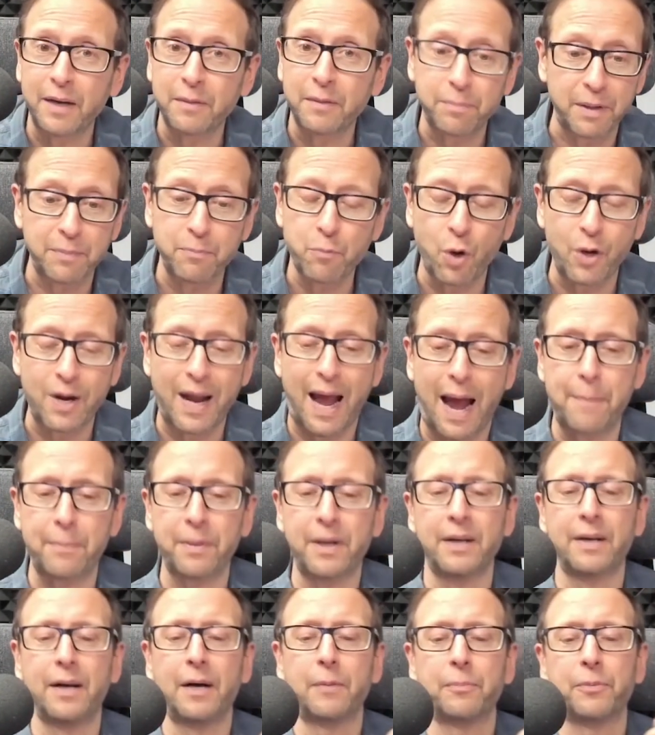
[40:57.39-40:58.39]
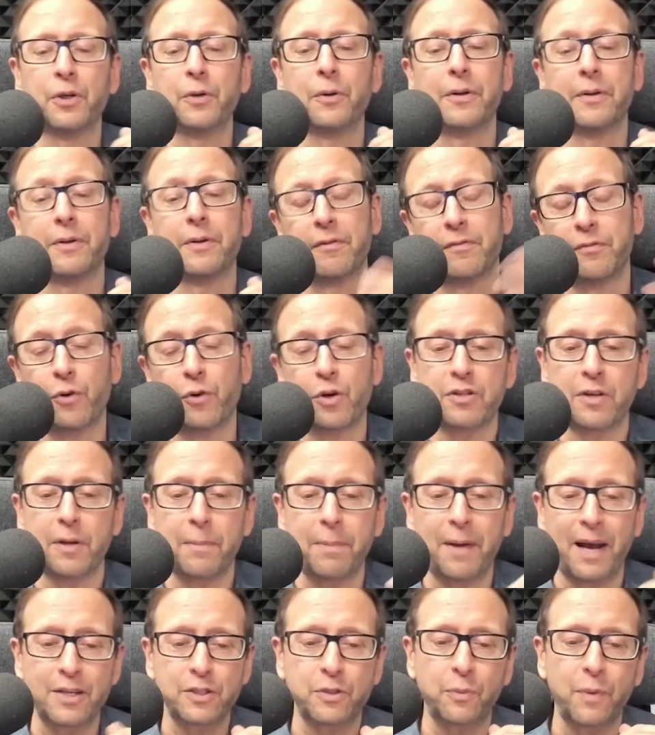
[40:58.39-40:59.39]
I'd be more than happy to help you. And unfortunately,
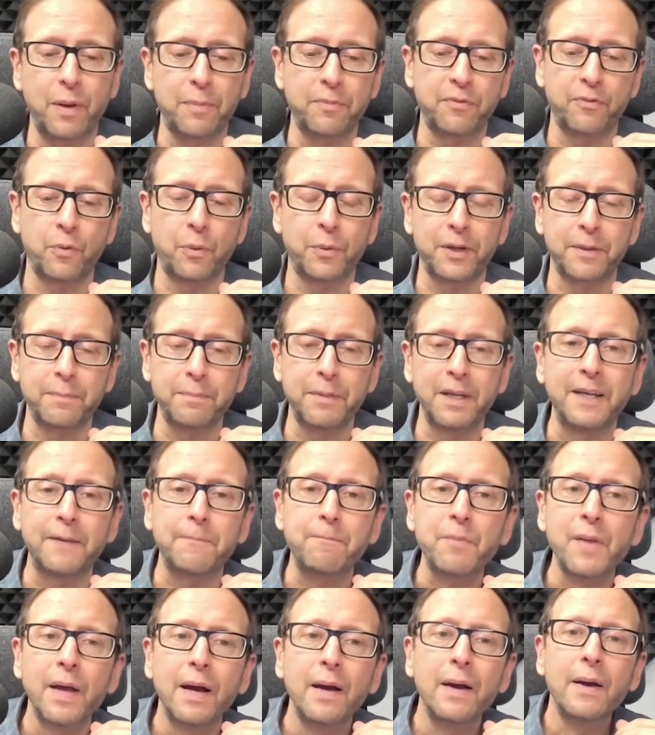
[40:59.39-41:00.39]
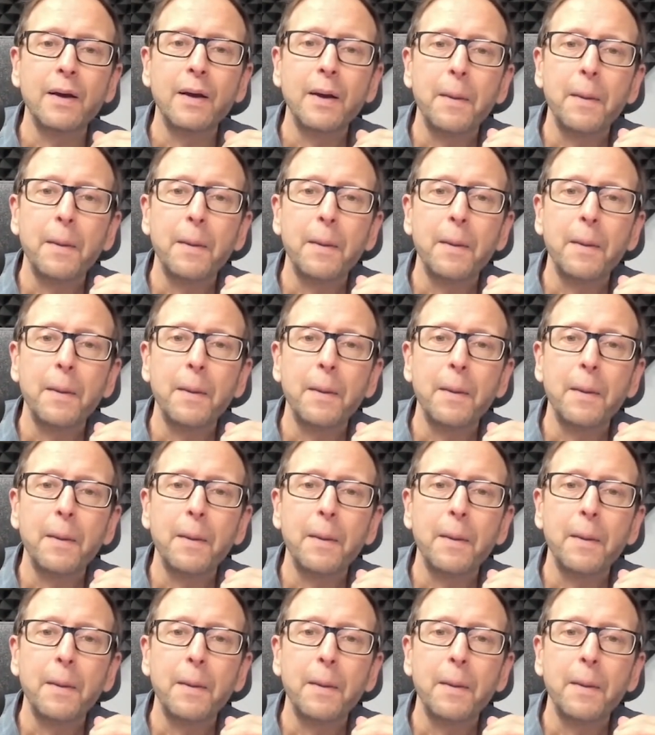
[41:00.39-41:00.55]
he passed away before we could meet.